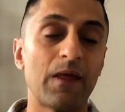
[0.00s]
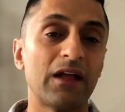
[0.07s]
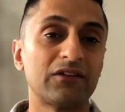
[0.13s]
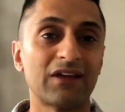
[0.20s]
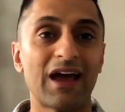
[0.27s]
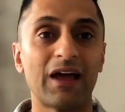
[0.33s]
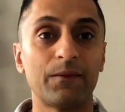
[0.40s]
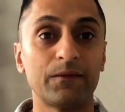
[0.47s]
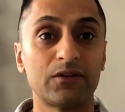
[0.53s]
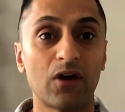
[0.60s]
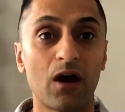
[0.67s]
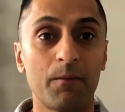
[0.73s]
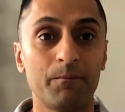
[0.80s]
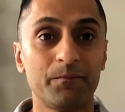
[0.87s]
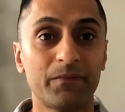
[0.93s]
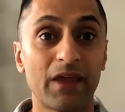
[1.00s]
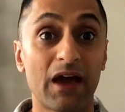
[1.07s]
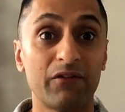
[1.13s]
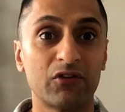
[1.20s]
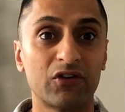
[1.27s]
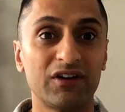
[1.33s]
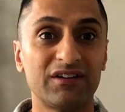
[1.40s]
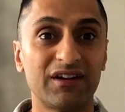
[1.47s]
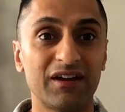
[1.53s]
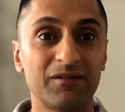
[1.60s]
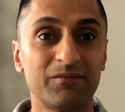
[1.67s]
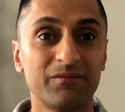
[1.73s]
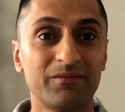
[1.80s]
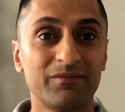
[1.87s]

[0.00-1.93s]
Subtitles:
that's at the top. Have a great day.